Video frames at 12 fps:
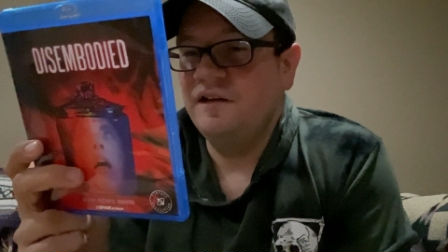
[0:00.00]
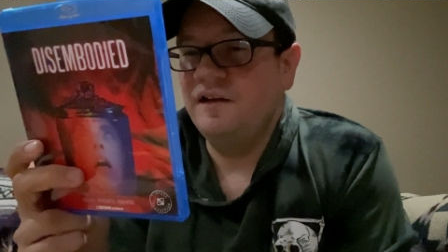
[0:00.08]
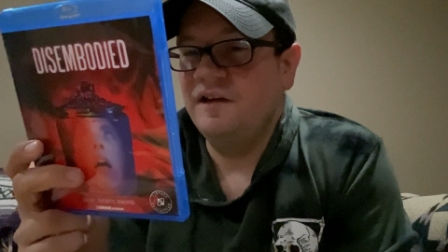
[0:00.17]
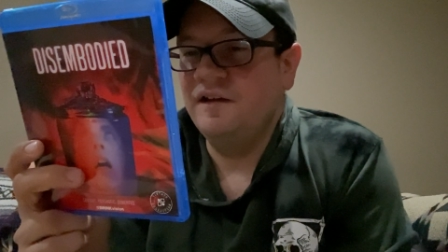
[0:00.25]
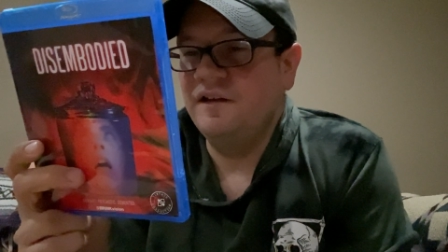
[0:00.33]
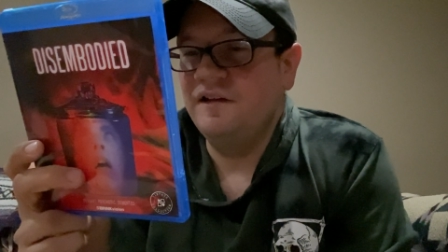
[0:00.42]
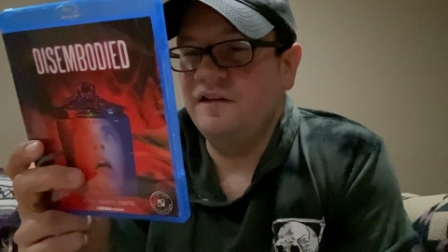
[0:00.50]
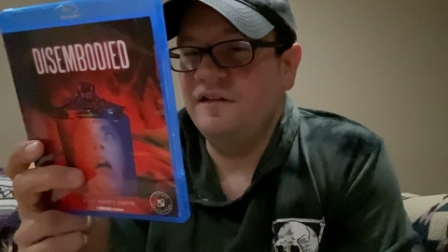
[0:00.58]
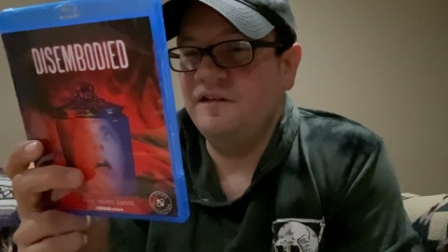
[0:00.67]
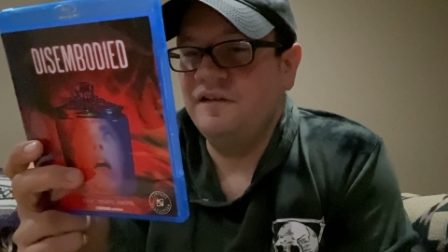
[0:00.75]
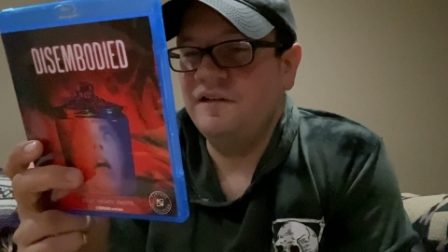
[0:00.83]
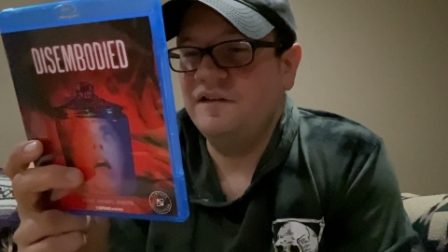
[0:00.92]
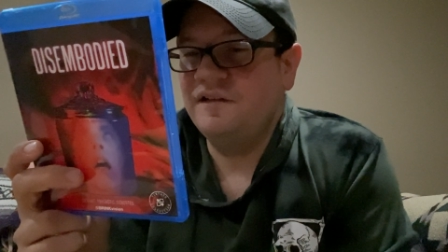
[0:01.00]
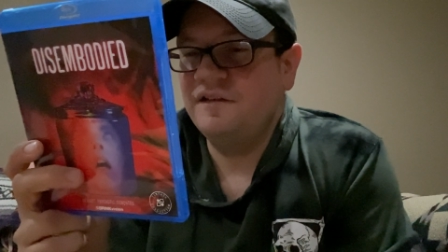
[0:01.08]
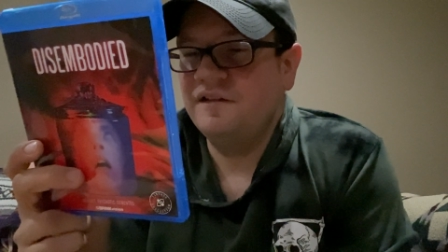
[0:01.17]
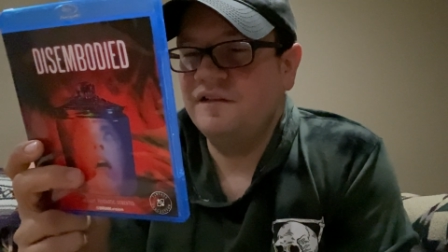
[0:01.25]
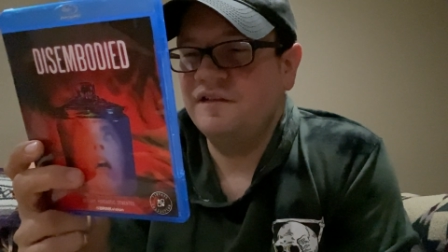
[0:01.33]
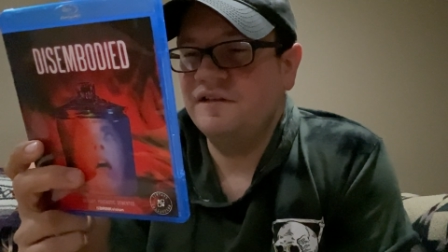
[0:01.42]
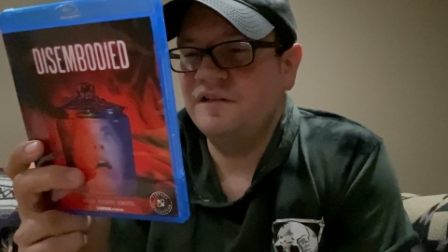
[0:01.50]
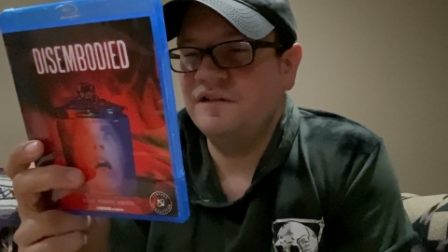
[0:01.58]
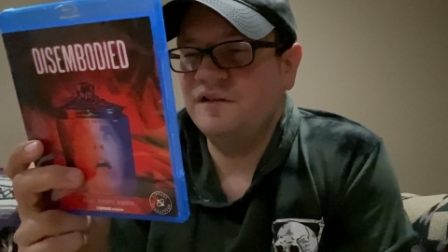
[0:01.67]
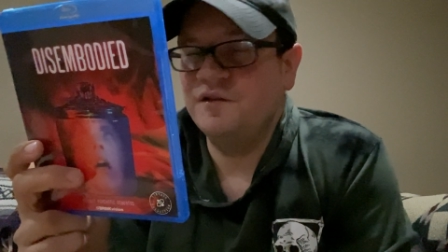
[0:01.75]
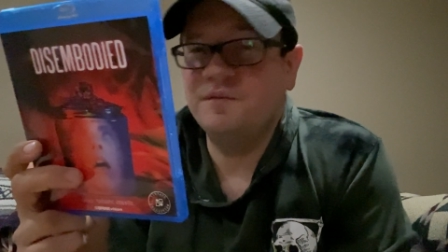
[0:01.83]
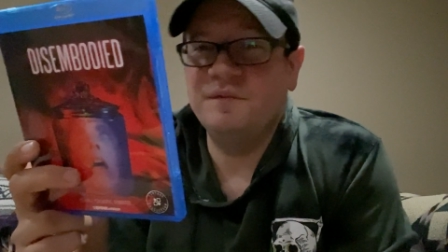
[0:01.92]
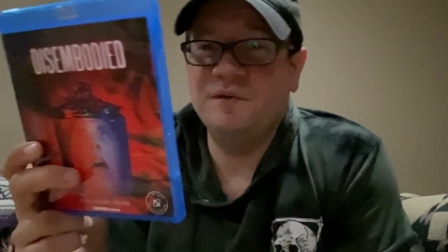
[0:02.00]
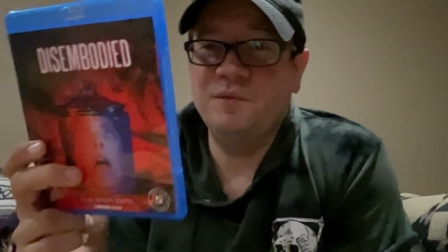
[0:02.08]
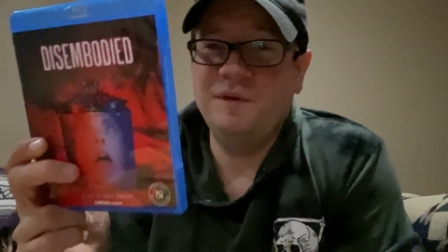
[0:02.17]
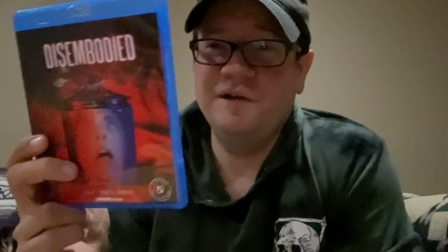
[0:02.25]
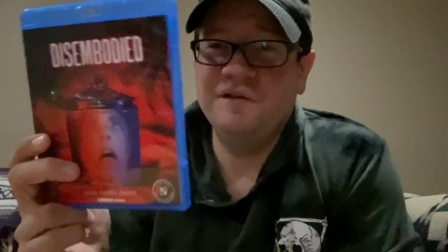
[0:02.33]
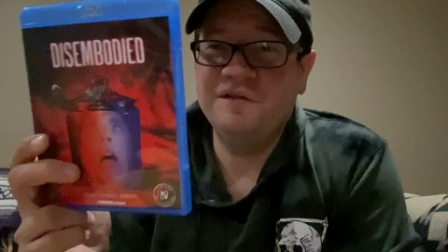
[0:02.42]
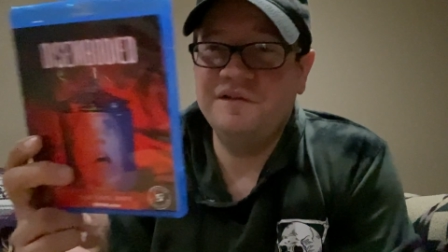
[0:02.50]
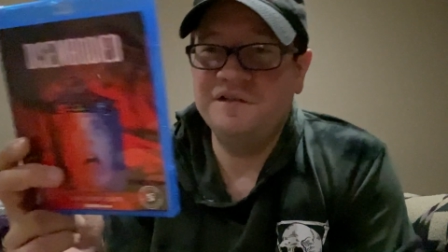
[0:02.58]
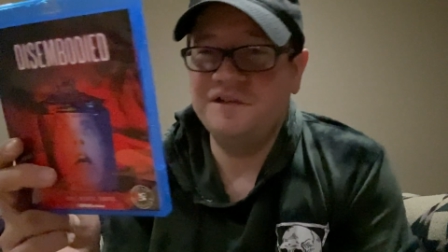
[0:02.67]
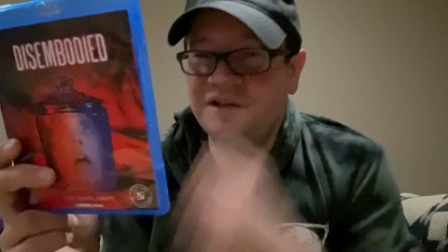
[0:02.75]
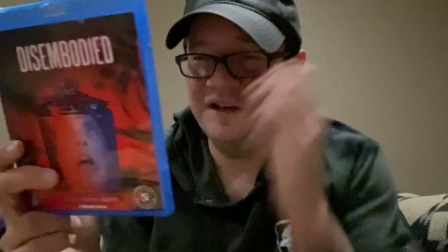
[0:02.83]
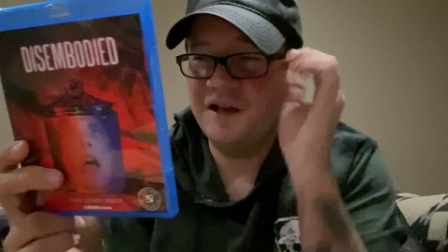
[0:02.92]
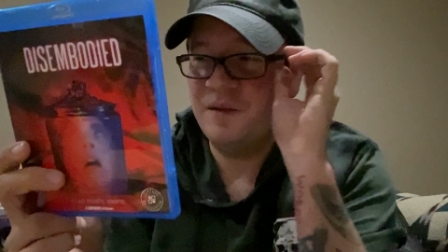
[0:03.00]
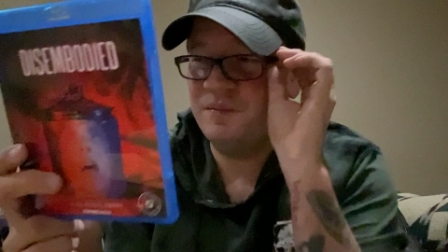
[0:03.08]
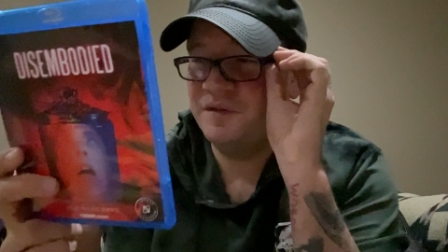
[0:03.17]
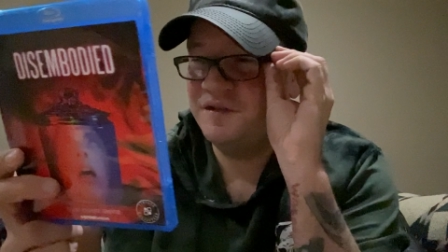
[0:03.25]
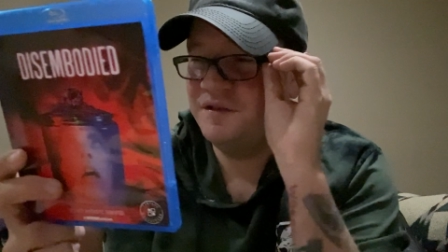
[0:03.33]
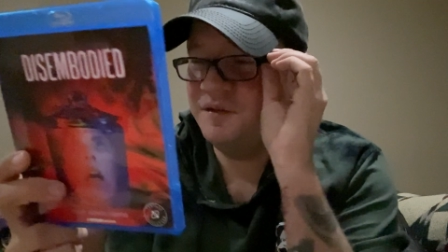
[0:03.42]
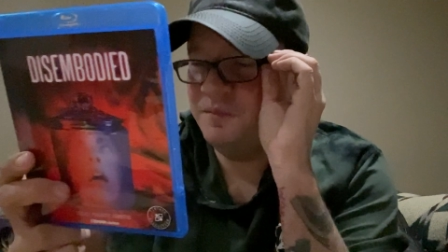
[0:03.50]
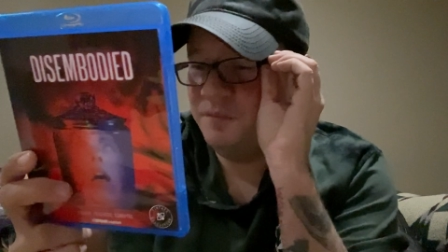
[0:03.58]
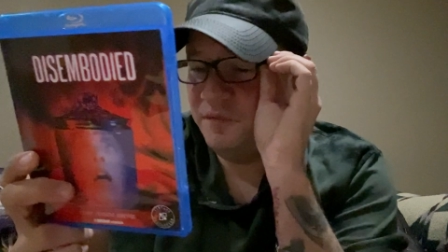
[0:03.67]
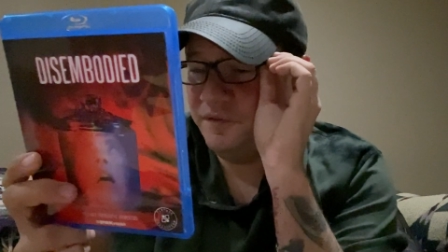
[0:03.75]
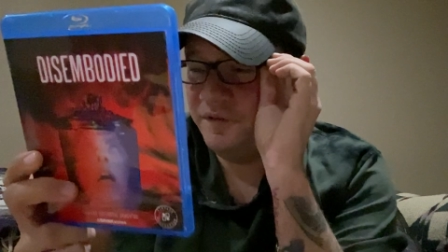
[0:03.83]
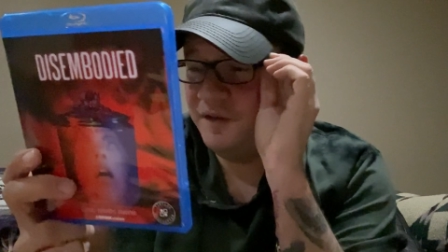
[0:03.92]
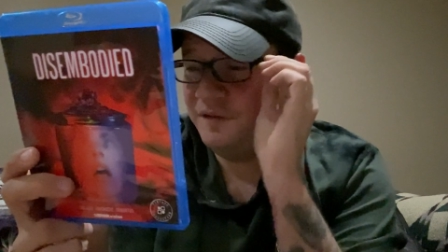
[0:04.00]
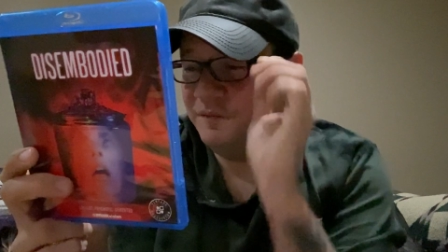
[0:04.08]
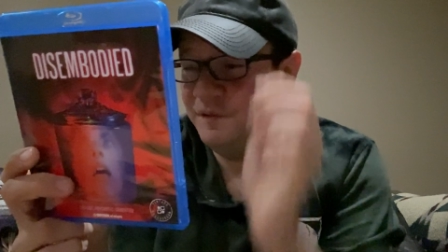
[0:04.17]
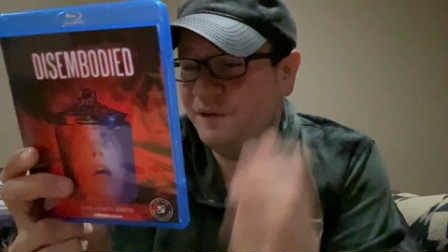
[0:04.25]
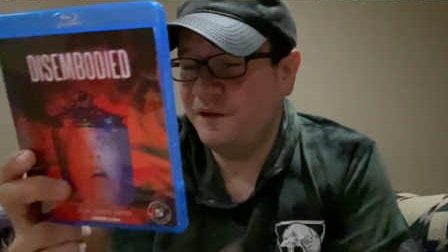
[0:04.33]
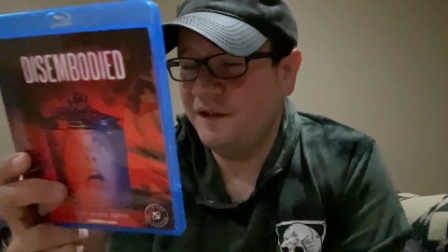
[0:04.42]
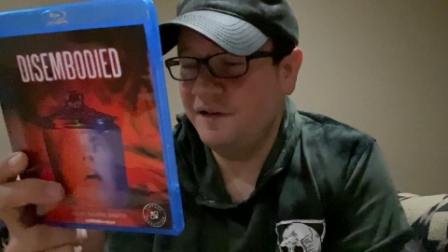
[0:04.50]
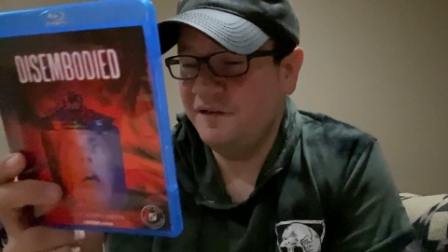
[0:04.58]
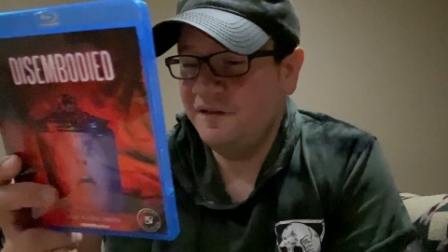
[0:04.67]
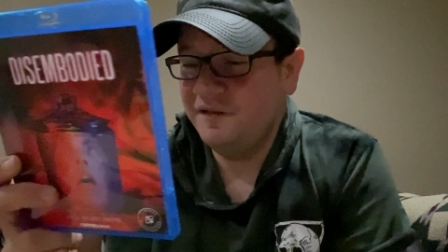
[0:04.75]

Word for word: And such a weird shit happens in the movie with that.